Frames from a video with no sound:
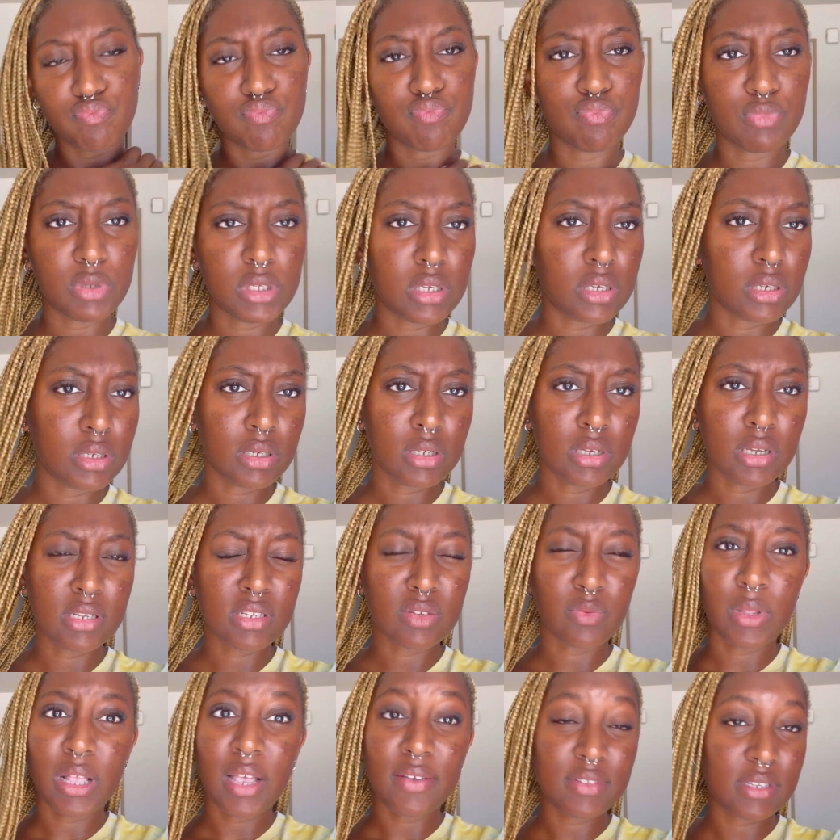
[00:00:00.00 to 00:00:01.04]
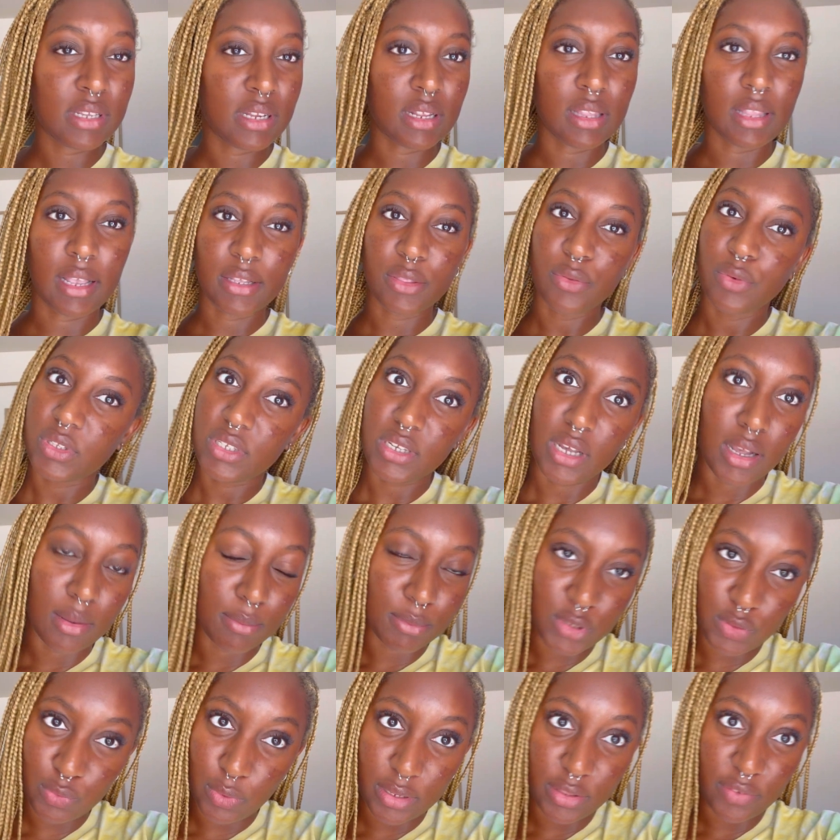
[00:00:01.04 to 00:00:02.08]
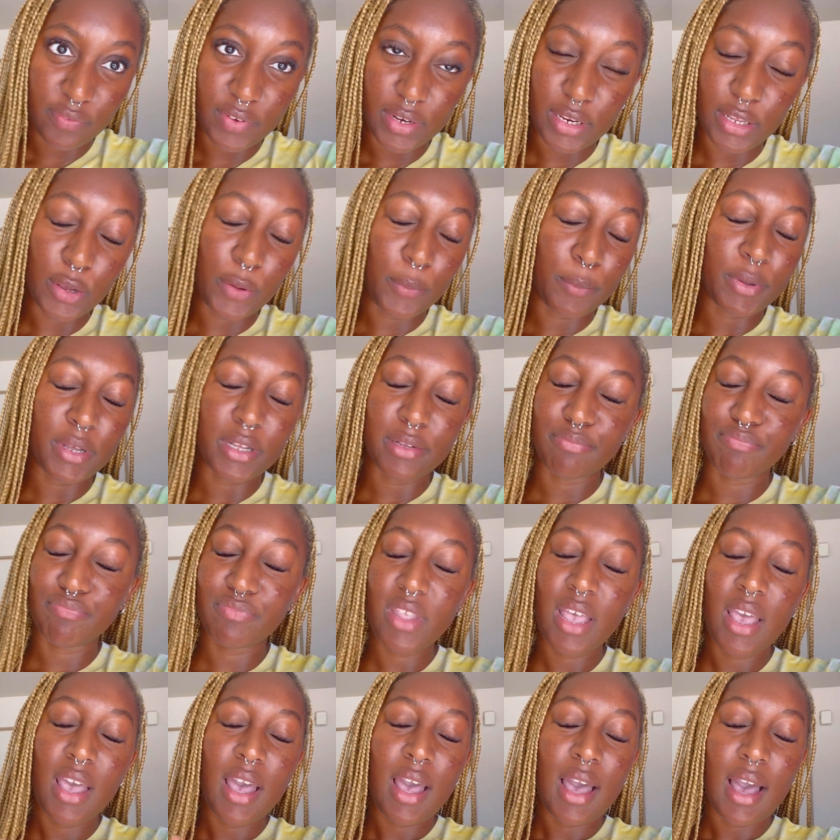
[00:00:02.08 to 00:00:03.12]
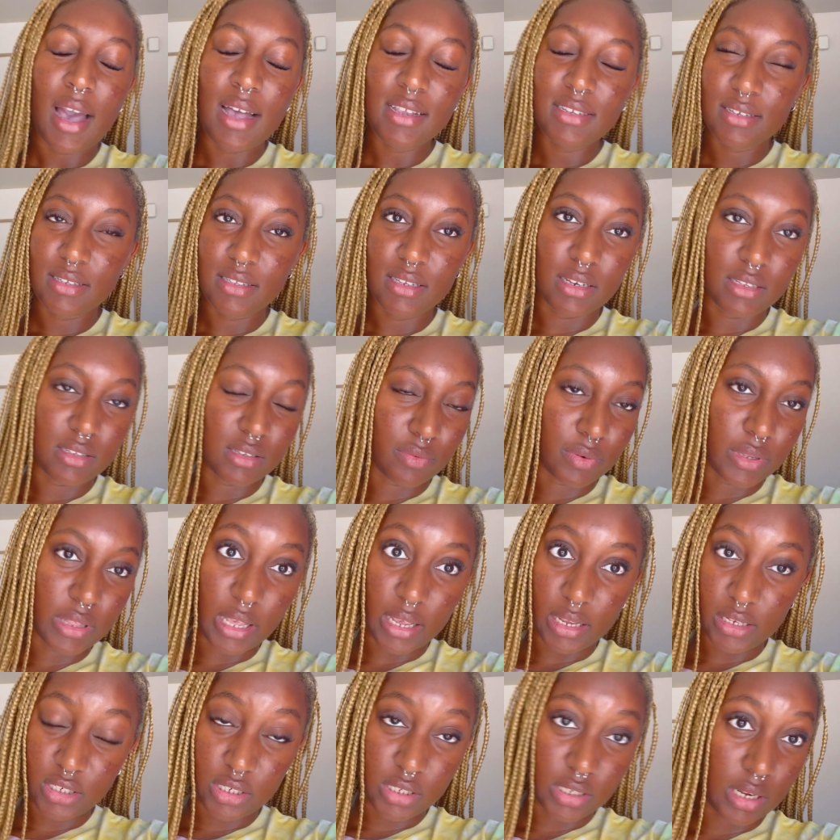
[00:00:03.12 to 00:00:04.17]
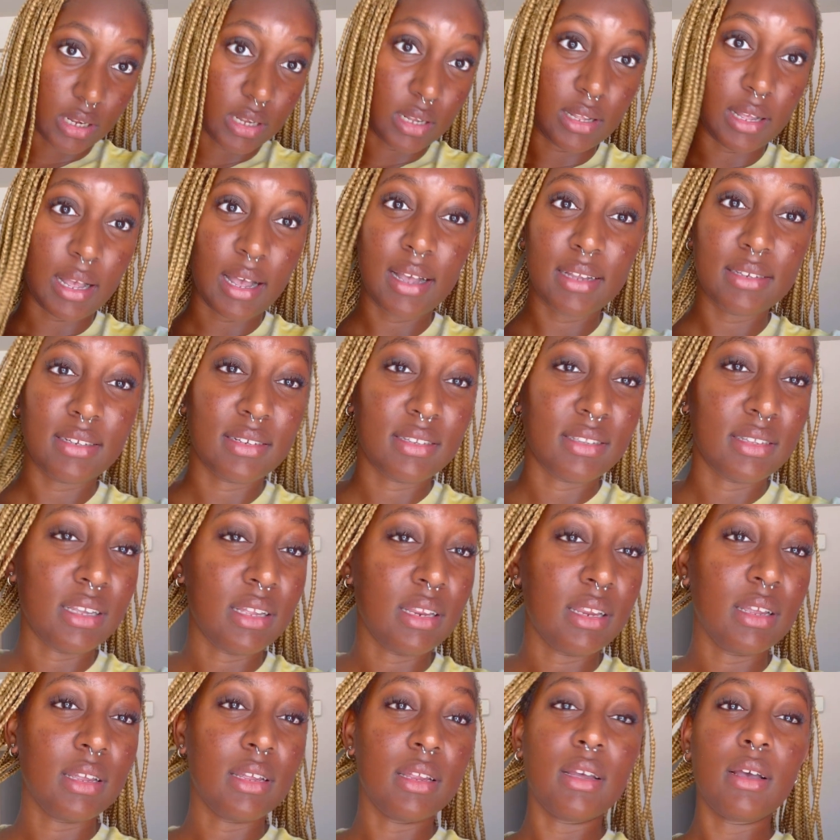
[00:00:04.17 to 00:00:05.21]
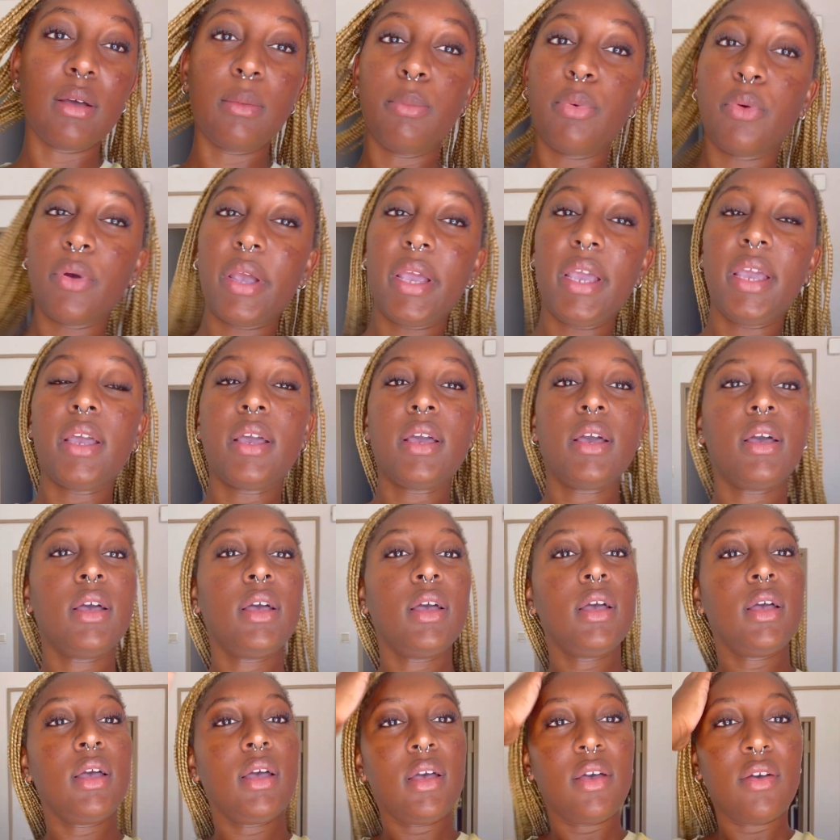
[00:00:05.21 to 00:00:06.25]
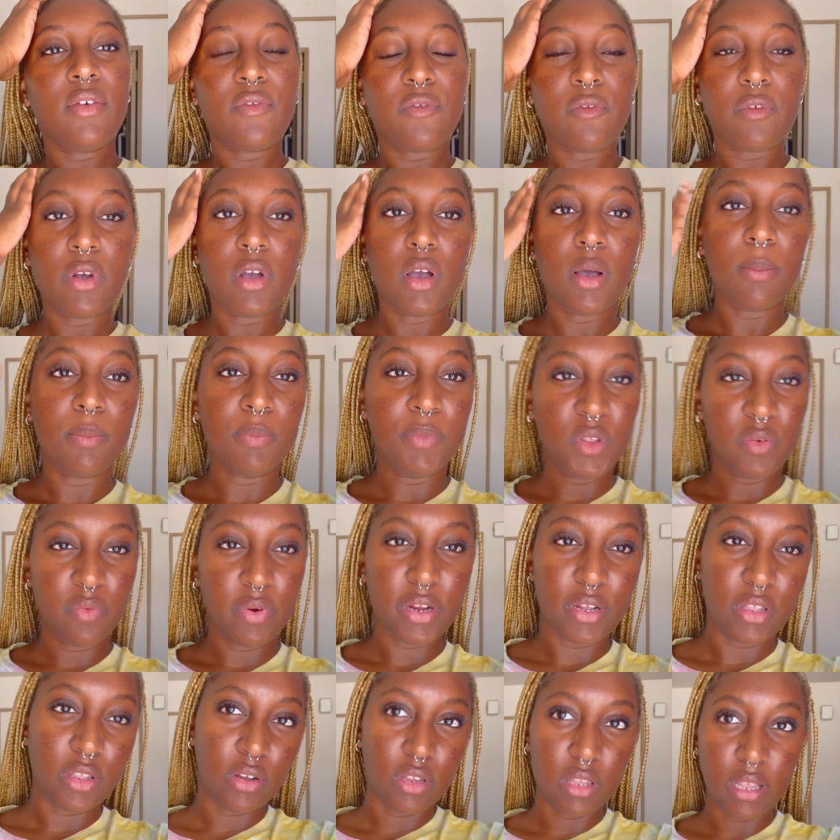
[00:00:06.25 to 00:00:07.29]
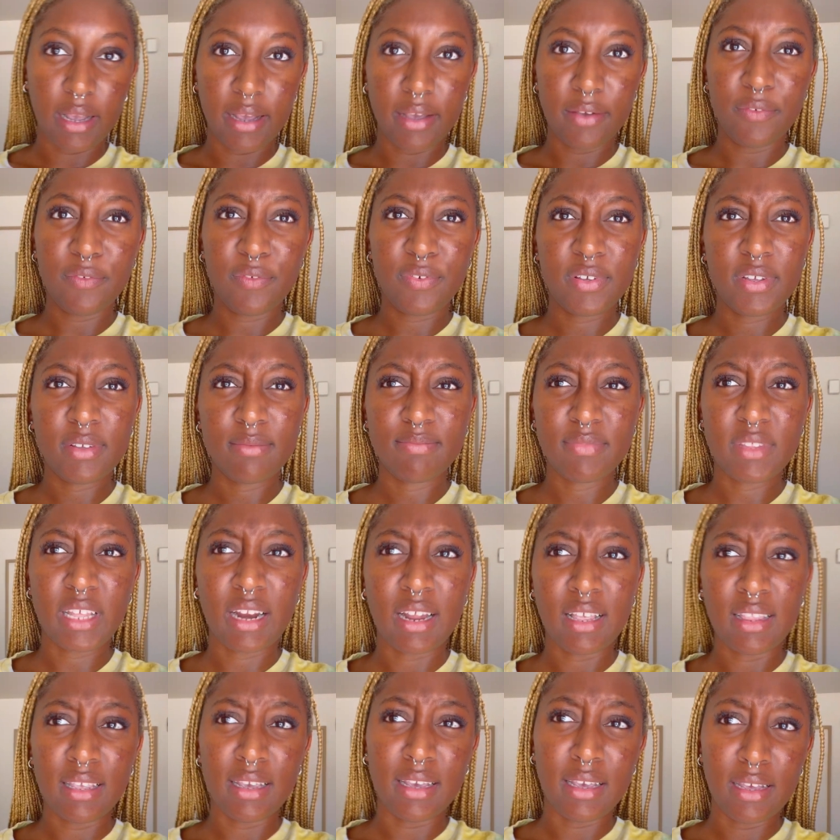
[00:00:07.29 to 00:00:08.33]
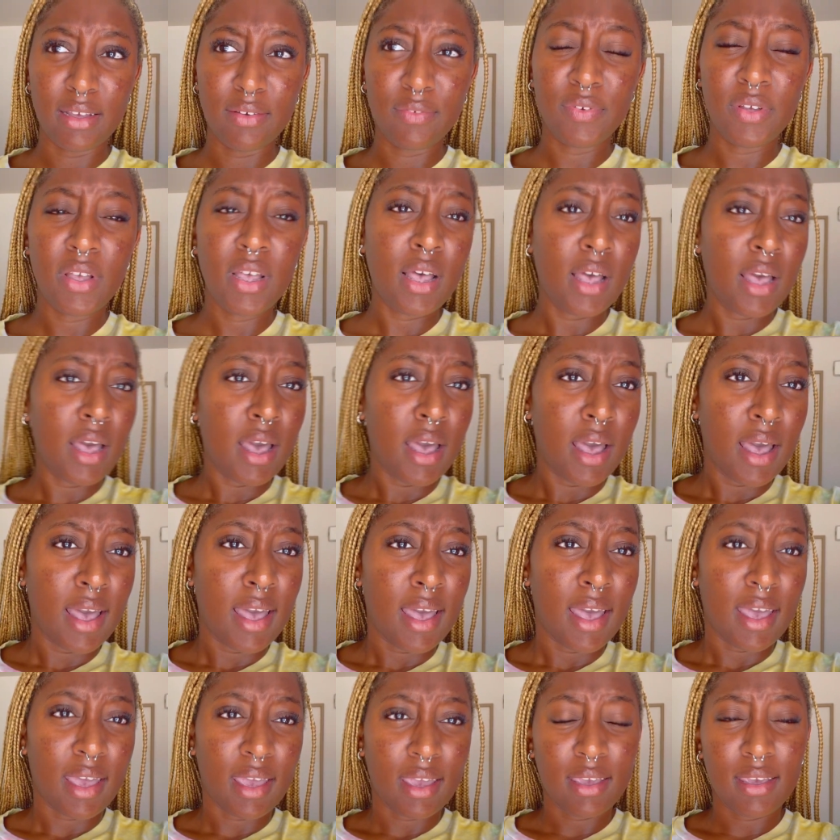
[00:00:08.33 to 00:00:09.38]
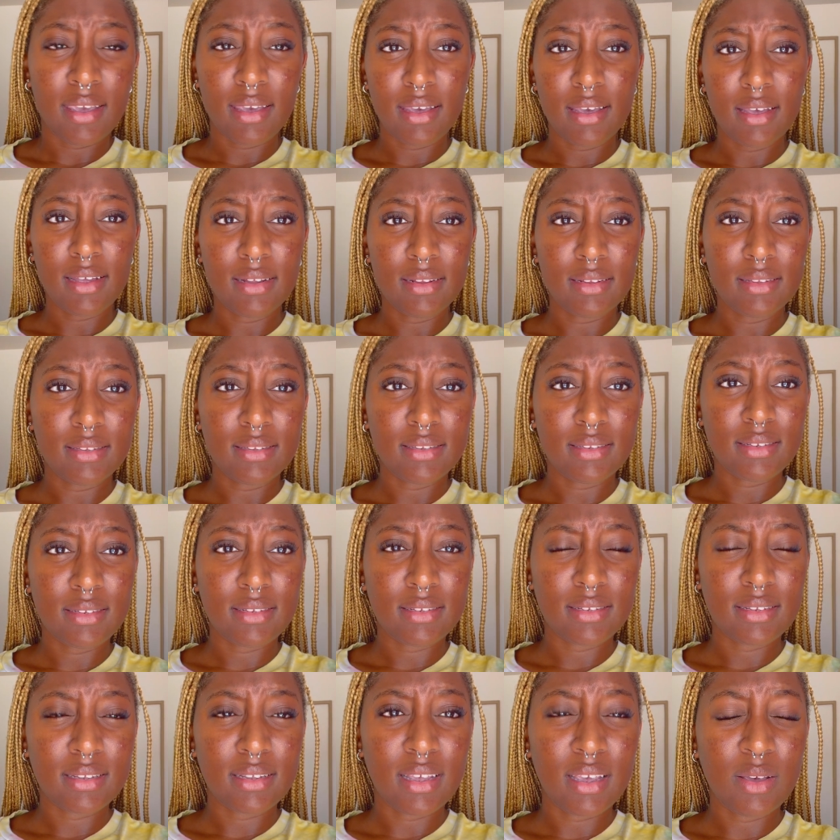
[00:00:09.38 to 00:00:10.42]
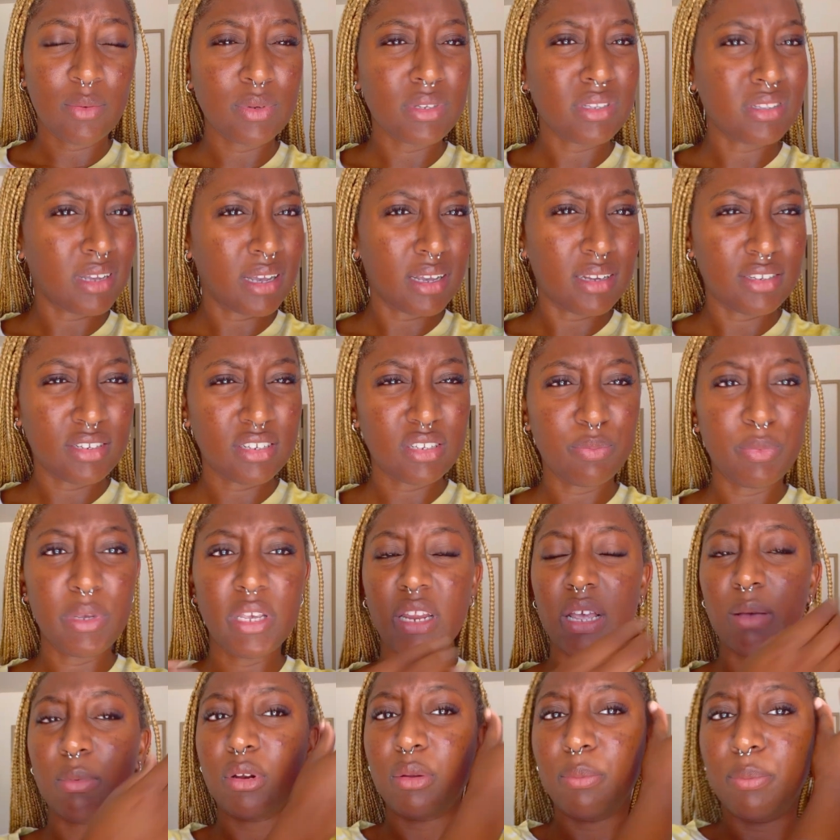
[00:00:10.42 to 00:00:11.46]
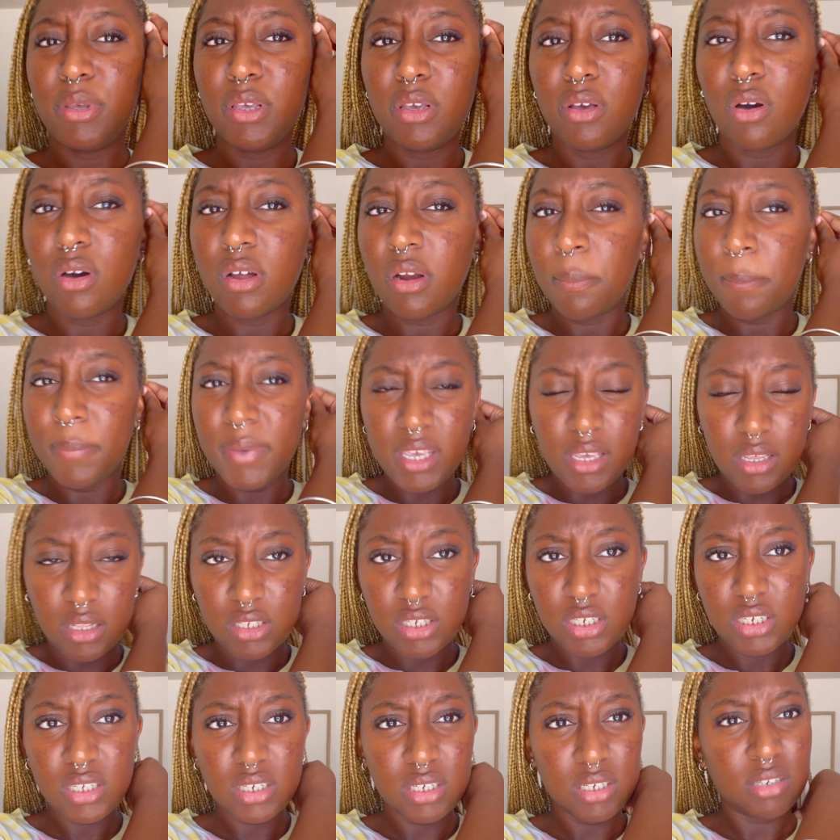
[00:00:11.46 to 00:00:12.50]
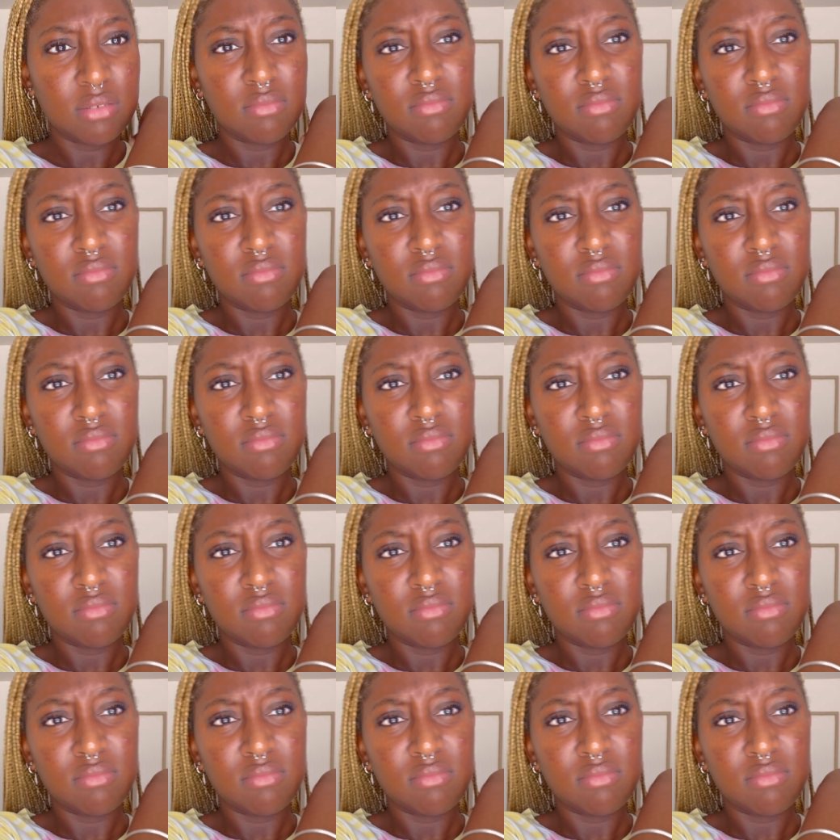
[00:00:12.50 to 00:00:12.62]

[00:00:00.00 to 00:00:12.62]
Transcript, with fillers: because, well, I've said it like three times throughout the video, but I just needed to relax, y'all. I just needed a break from the regular life that I live. And it was nice just being able to be on a beach.